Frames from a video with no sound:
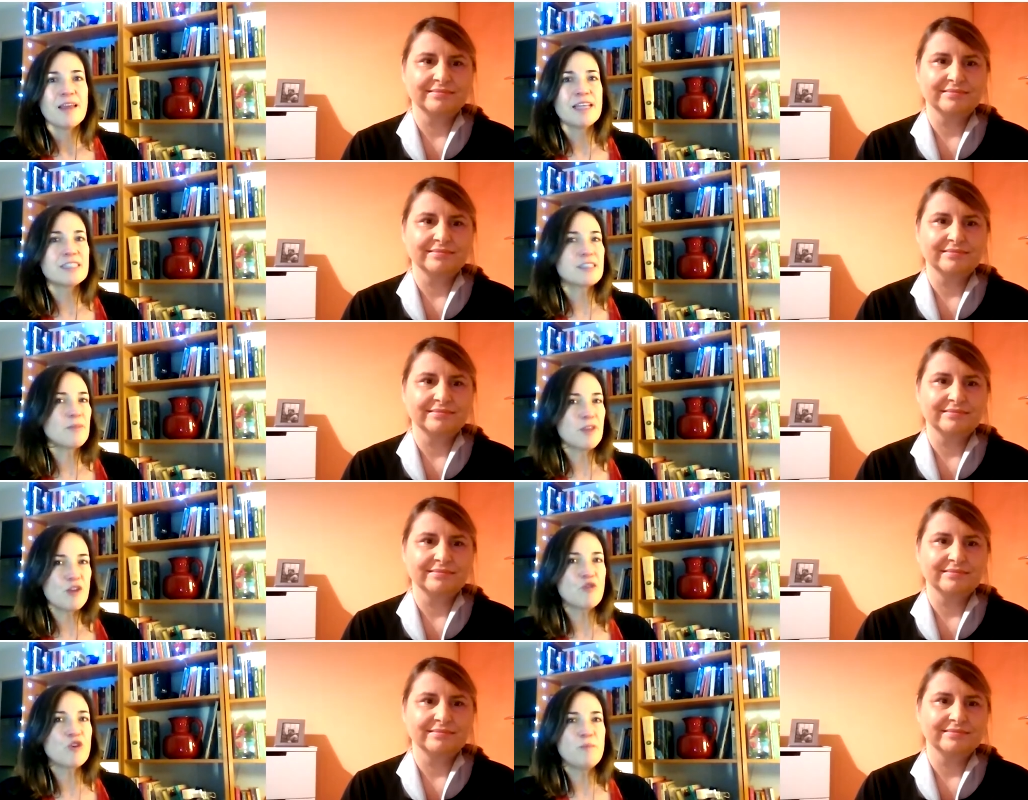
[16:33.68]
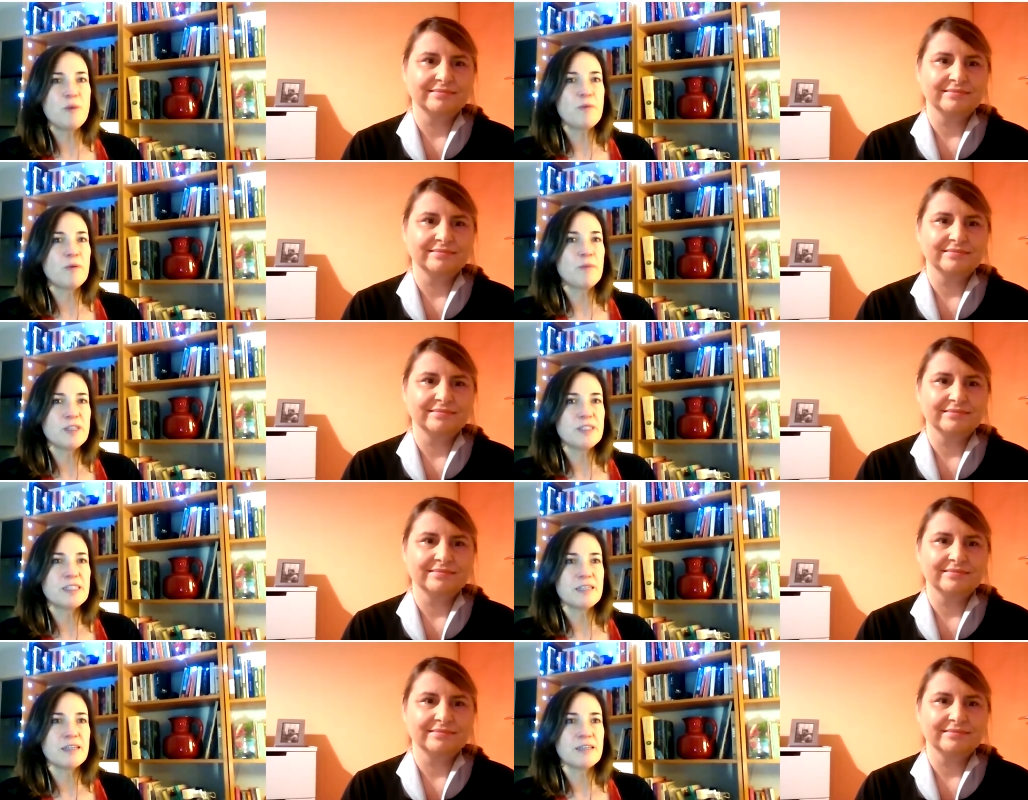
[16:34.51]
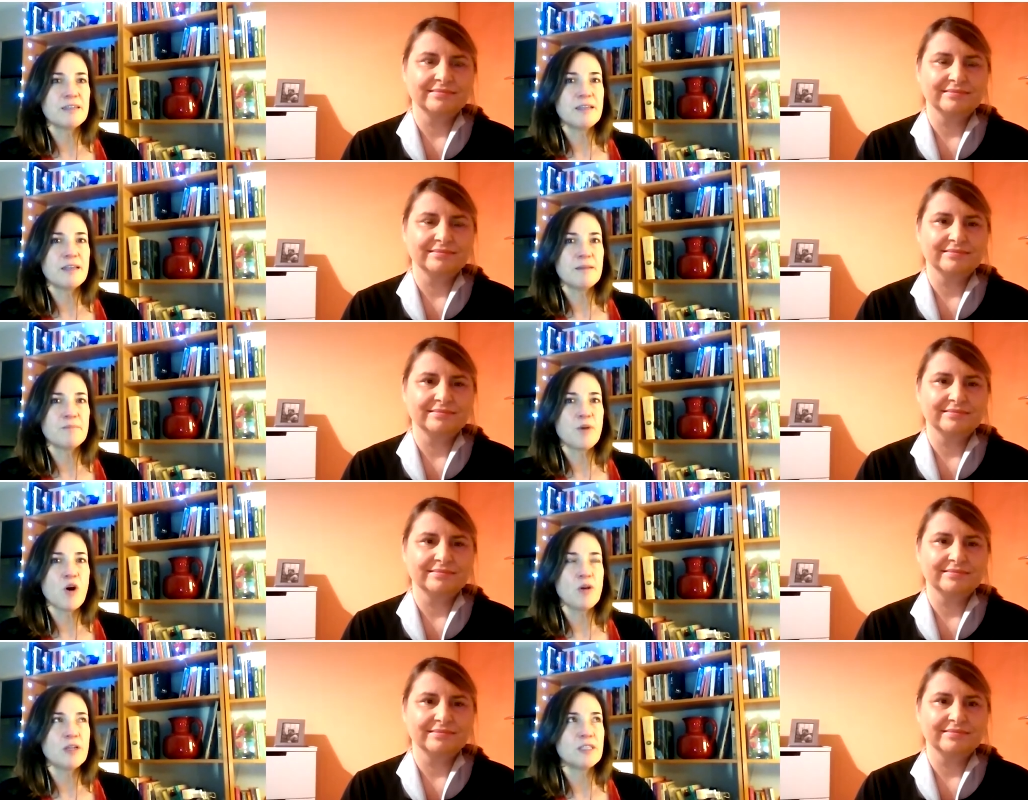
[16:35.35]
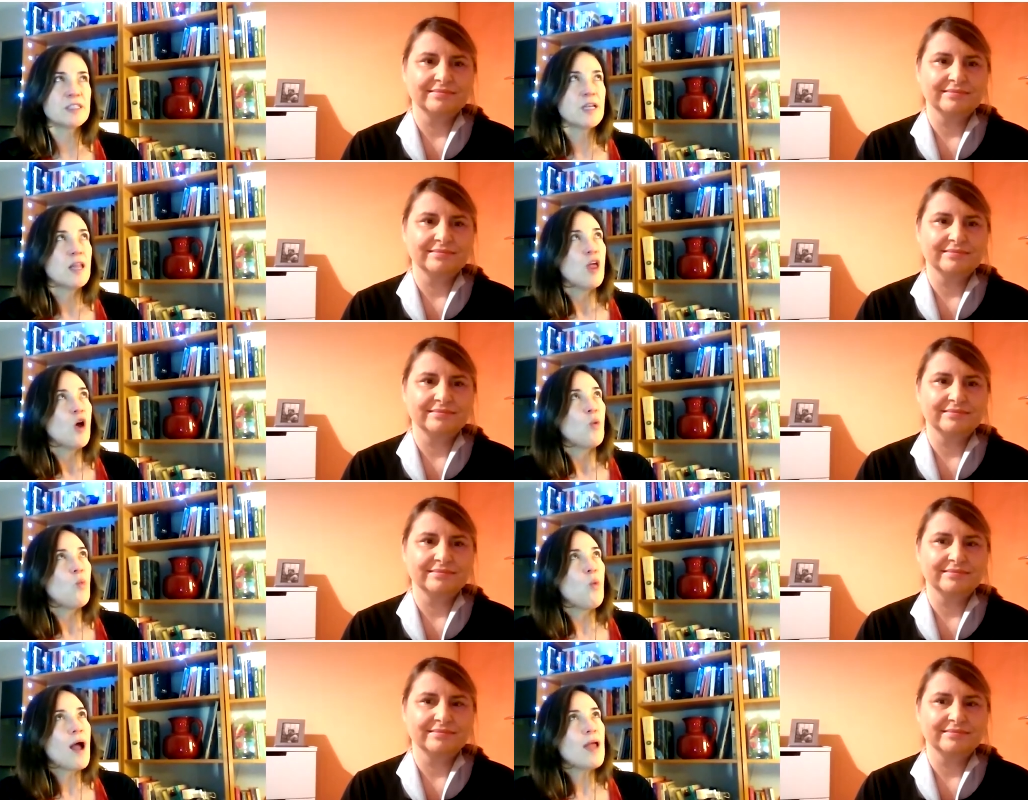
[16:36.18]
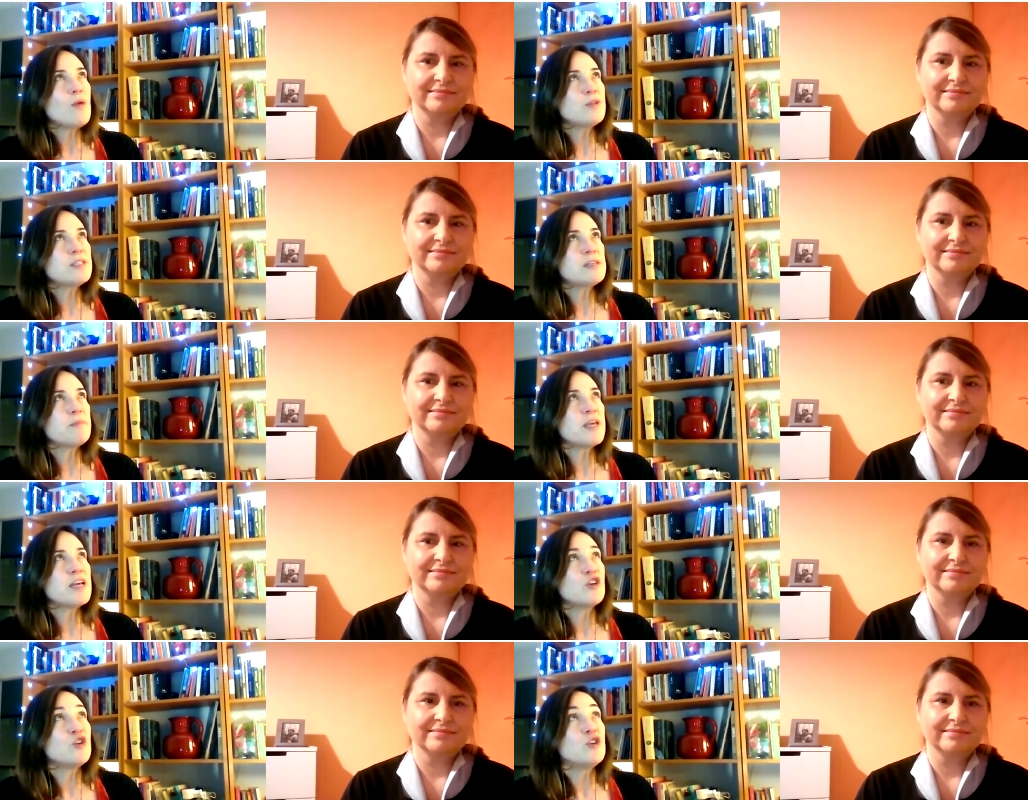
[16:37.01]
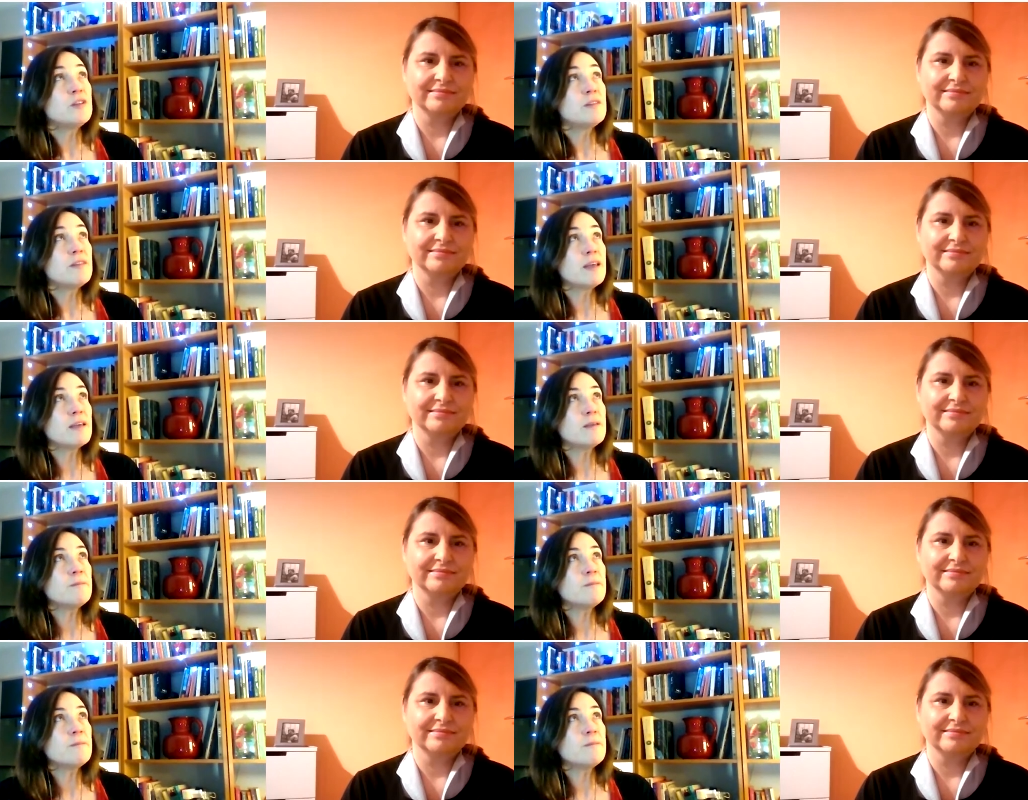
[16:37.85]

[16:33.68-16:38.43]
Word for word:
Speaker 1: it's something you could be promoting in, in Poland. Why would it be a good thing?